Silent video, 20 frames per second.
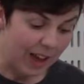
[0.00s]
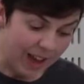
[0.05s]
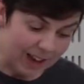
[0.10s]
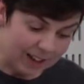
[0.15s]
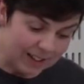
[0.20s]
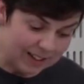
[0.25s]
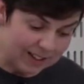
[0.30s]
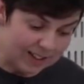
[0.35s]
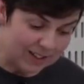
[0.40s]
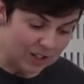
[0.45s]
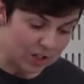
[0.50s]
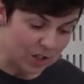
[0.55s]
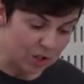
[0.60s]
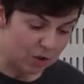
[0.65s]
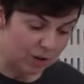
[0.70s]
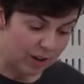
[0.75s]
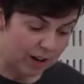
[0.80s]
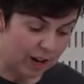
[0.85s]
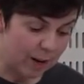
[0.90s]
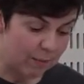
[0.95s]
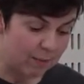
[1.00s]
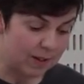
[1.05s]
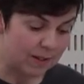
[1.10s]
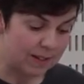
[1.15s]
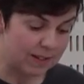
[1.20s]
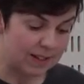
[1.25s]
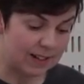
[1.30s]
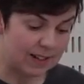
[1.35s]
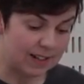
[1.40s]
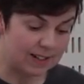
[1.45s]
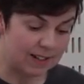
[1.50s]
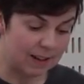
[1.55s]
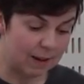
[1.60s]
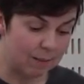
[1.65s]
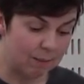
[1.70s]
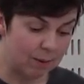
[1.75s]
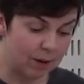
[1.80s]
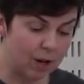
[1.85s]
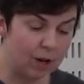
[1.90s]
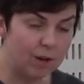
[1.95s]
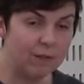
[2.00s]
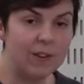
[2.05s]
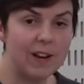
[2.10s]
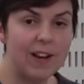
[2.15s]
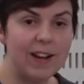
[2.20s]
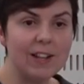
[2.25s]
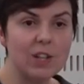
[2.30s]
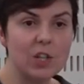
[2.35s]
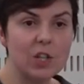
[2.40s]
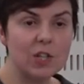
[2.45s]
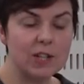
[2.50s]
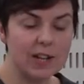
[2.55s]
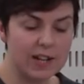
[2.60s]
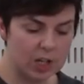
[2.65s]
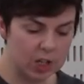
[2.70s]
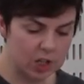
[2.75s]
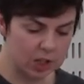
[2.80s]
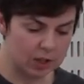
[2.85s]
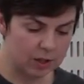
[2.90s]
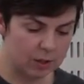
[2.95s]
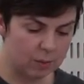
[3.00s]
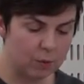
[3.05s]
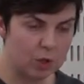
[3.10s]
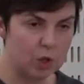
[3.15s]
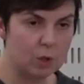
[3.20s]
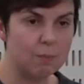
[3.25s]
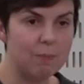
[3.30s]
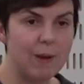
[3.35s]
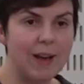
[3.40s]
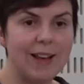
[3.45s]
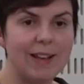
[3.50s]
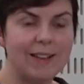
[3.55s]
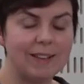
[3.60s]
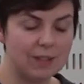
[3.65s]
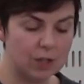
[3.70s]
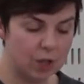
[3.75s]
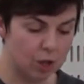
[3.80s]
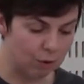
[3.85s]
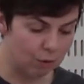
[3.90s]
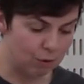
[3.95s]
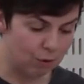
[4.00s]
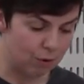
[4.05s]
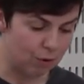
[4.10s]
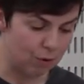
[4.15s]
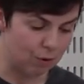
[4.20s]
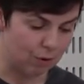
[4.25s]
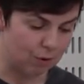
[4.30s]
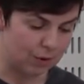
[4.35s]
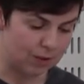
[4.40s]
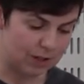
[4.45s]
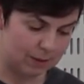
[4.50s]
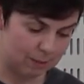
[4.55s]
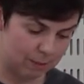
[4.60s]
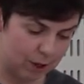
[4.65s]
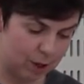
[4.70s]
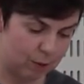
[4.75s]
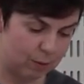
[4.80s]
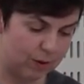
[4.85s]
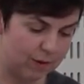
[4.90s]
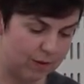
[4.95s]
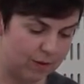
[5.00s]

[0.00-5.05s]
Act is described as an example of legislation which bears no law, to borrow a